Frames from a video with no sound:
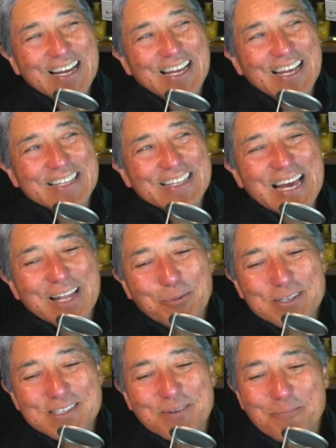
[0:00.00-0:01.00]
That
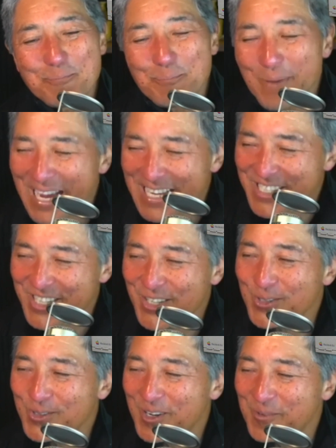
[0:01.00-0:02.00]
was a
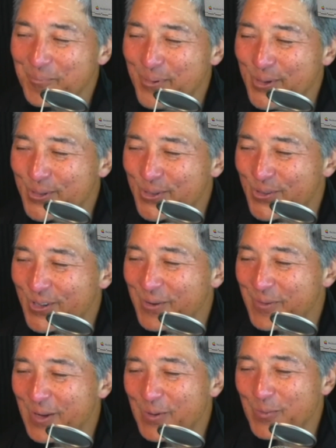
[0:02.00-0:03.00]
magical computer.
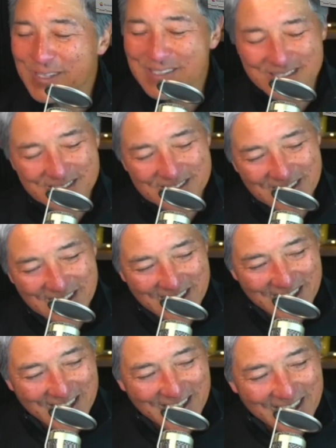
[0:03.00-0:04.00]
It was,
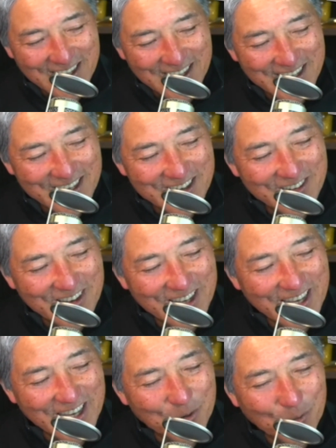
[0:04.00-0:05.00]

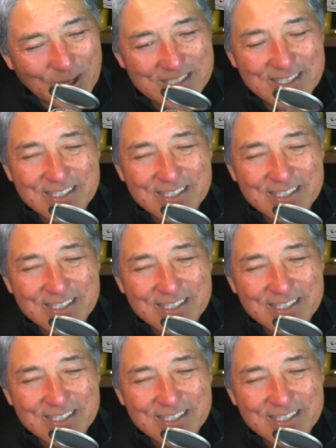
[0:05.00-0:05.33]
it wasn't the